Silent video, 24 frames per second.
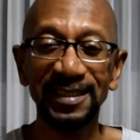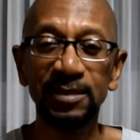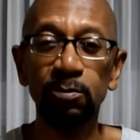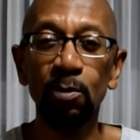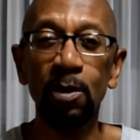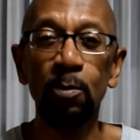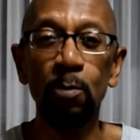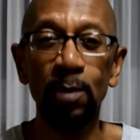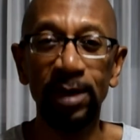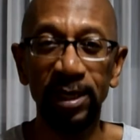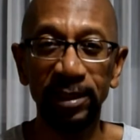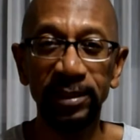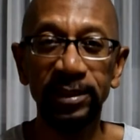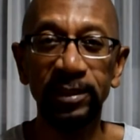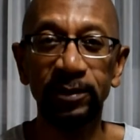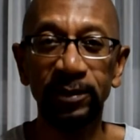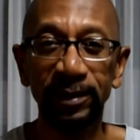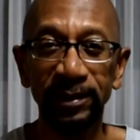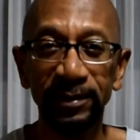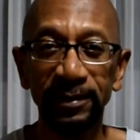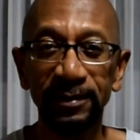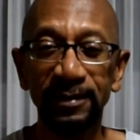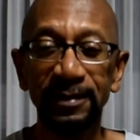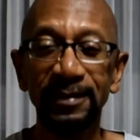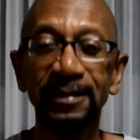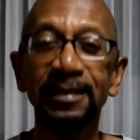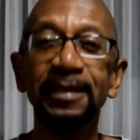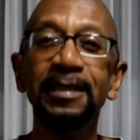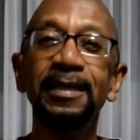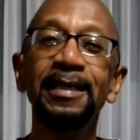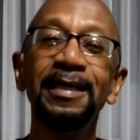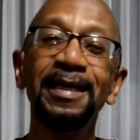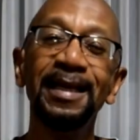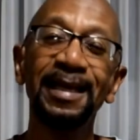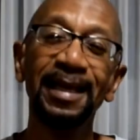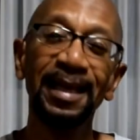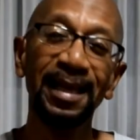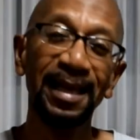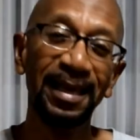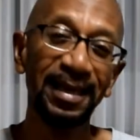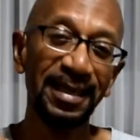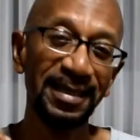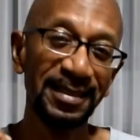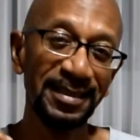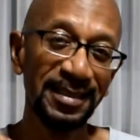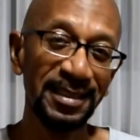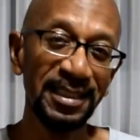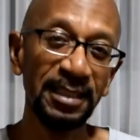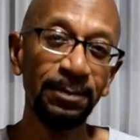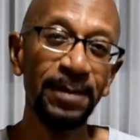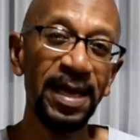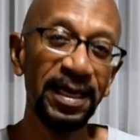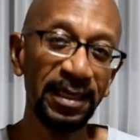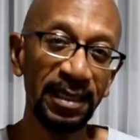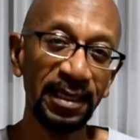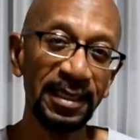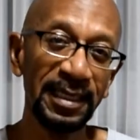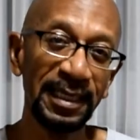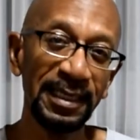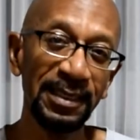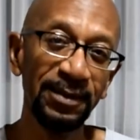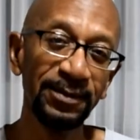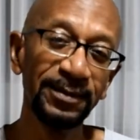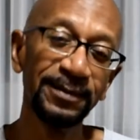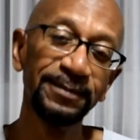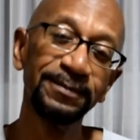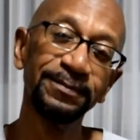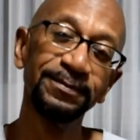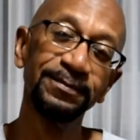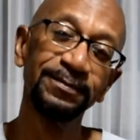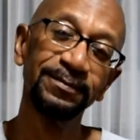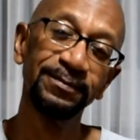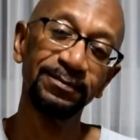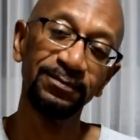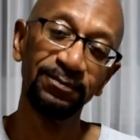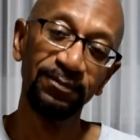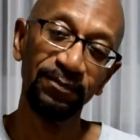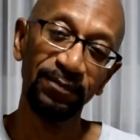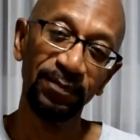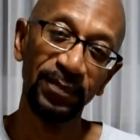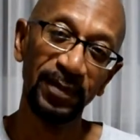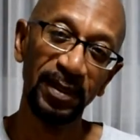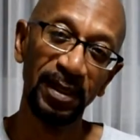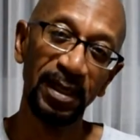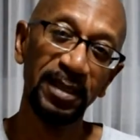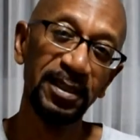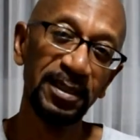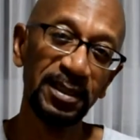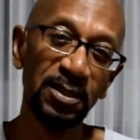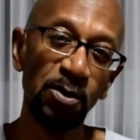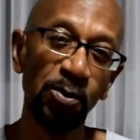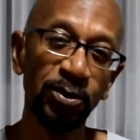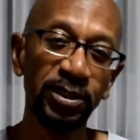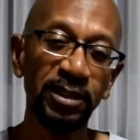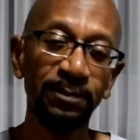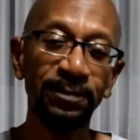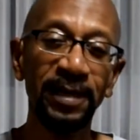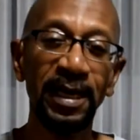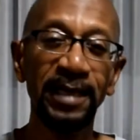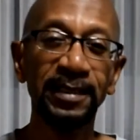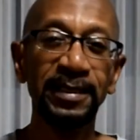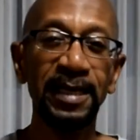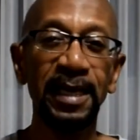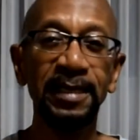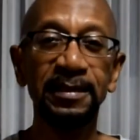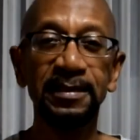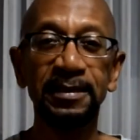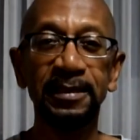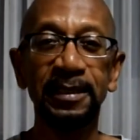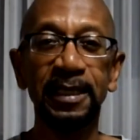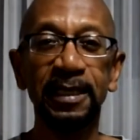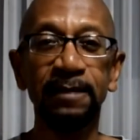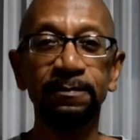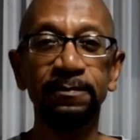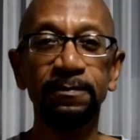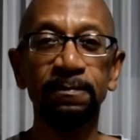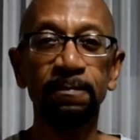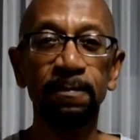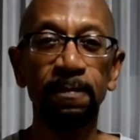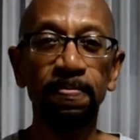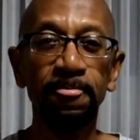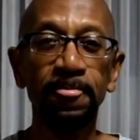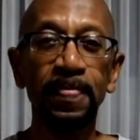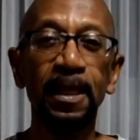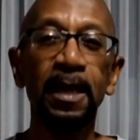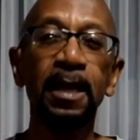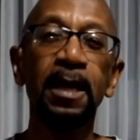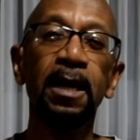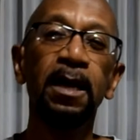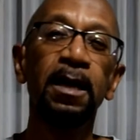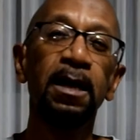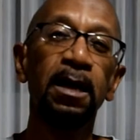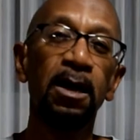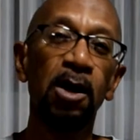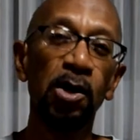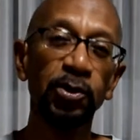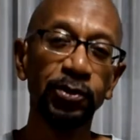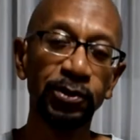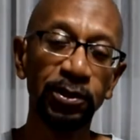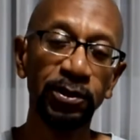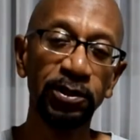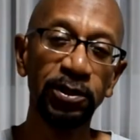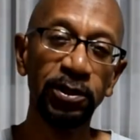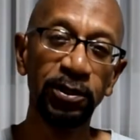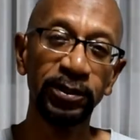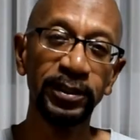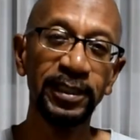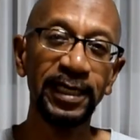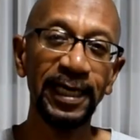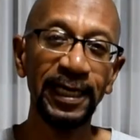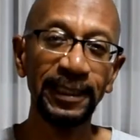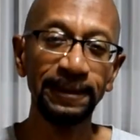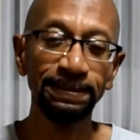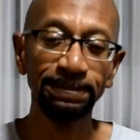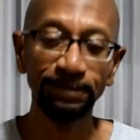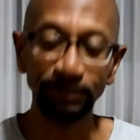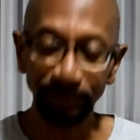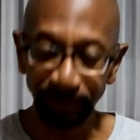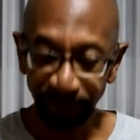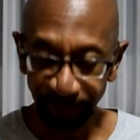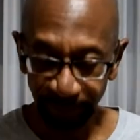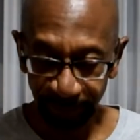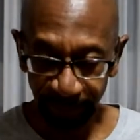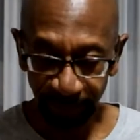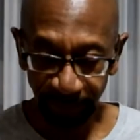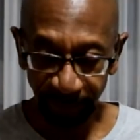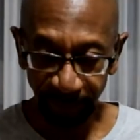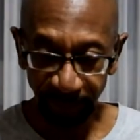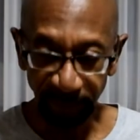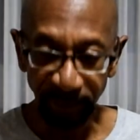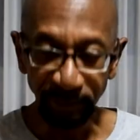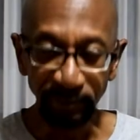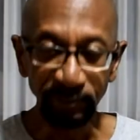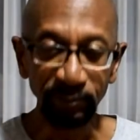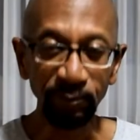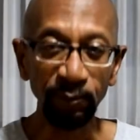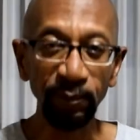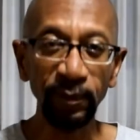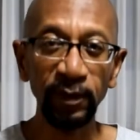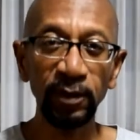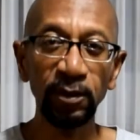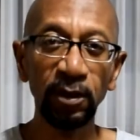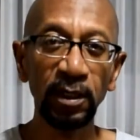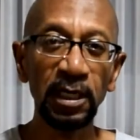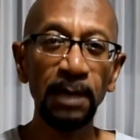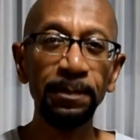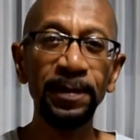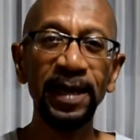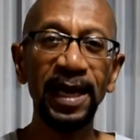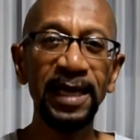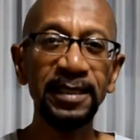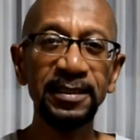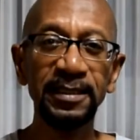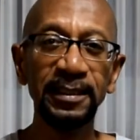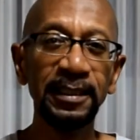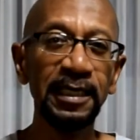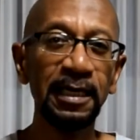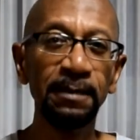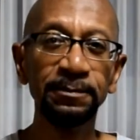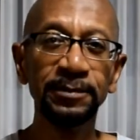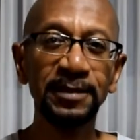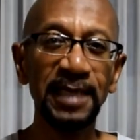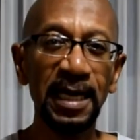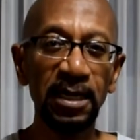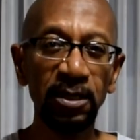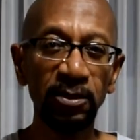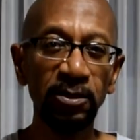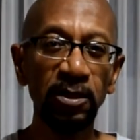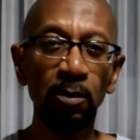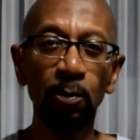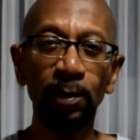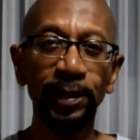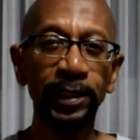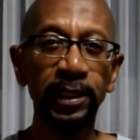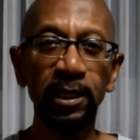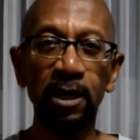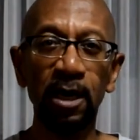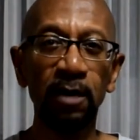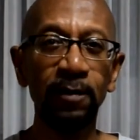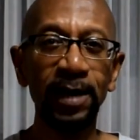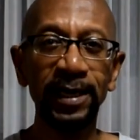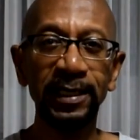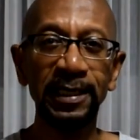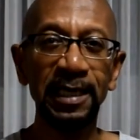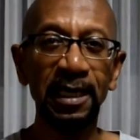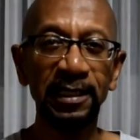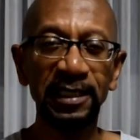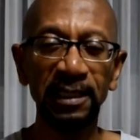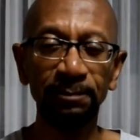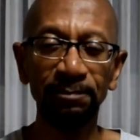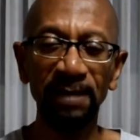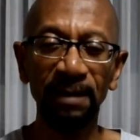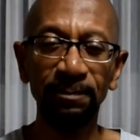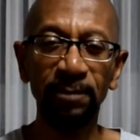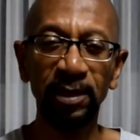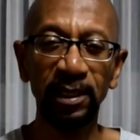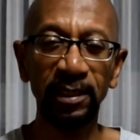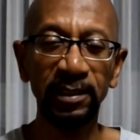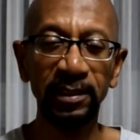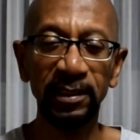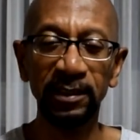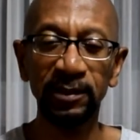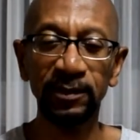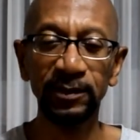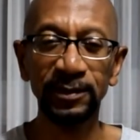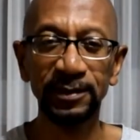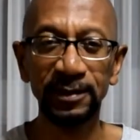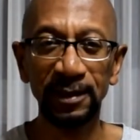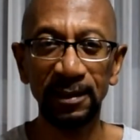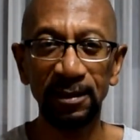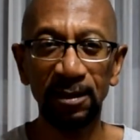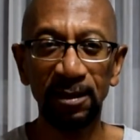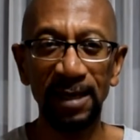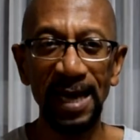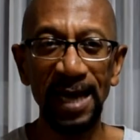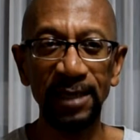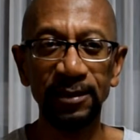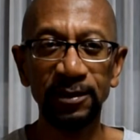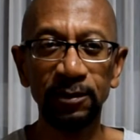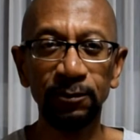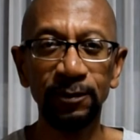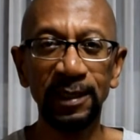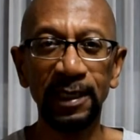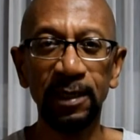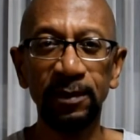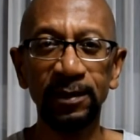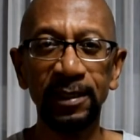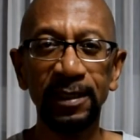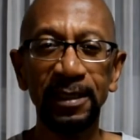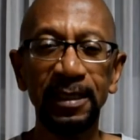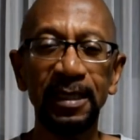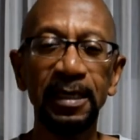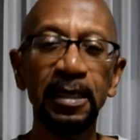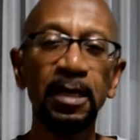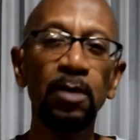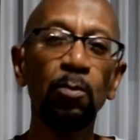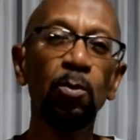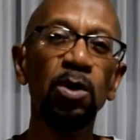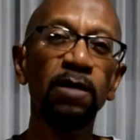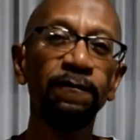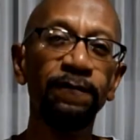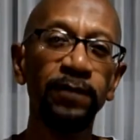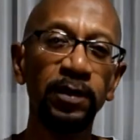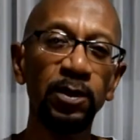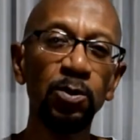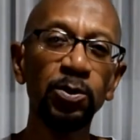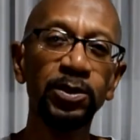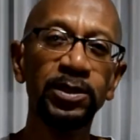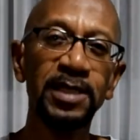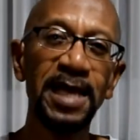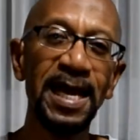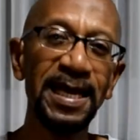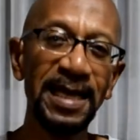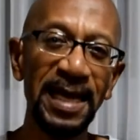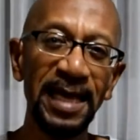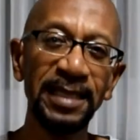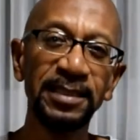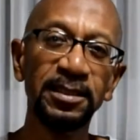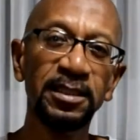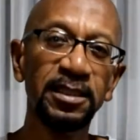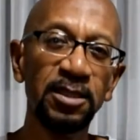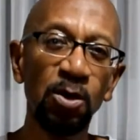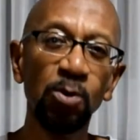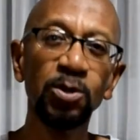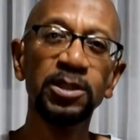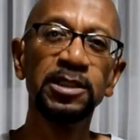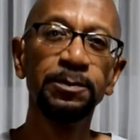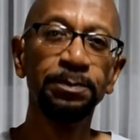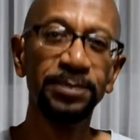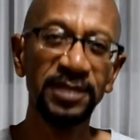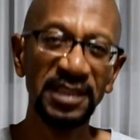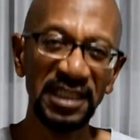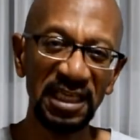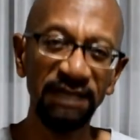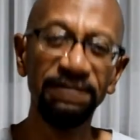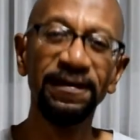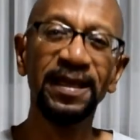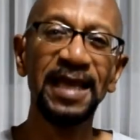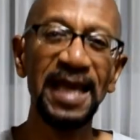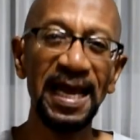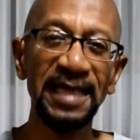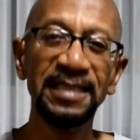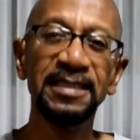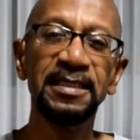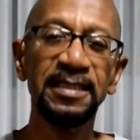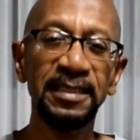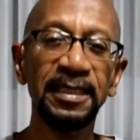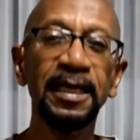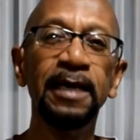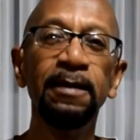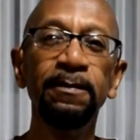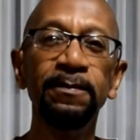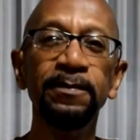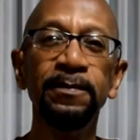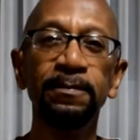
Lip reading: one way to do it. Citibank account and Scotiabank ATM. Also heard that a couple of ATMs, I don't know where they are right now, I think my buddy knows, that's around, where if you use those specific ATM,